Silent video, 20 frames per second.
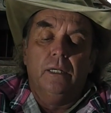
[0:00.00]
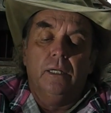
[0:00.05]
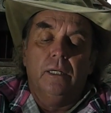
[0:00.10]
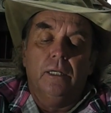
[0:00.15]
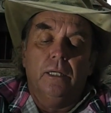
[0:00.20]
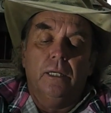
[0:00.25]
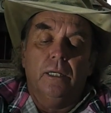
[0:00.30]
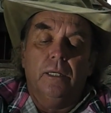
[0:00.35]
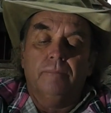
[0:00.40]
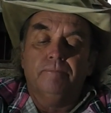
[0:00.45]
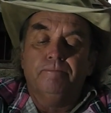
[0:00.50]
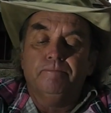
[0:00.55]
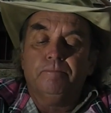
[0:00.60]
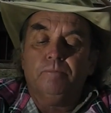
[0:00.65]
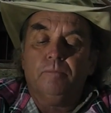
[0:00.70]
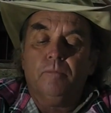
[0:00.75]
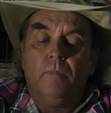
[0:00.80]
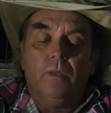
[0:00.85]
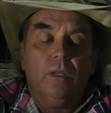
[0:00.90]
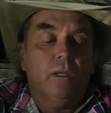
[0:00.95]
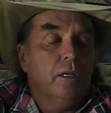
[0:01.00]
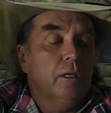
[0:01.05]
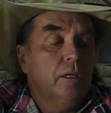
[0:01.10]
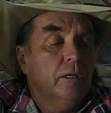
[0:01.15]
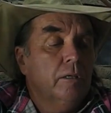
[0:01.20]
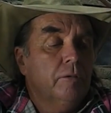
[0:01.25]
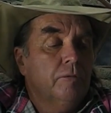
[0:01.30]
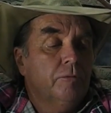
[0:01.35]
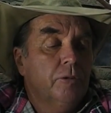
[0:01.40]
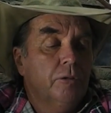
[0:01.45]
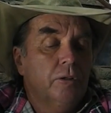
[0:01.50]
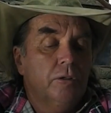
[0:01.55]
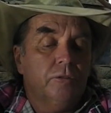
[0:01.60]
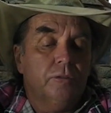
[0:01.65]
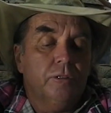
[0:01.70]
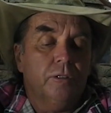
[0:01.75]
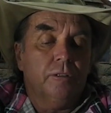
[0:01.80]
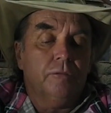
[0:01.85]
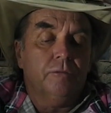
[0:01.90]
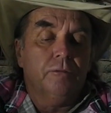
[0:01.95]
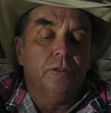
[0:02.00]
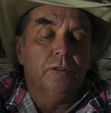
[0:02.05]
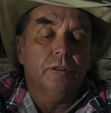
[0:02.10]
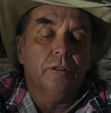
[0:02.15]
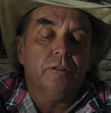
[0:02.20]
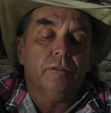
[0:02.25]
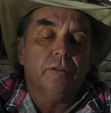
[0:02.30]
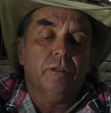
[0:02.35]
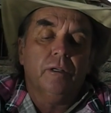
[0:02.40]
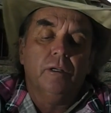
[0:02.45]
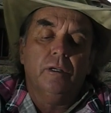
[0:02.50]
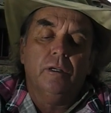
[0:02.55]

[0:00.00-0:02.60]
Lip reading: And first things first,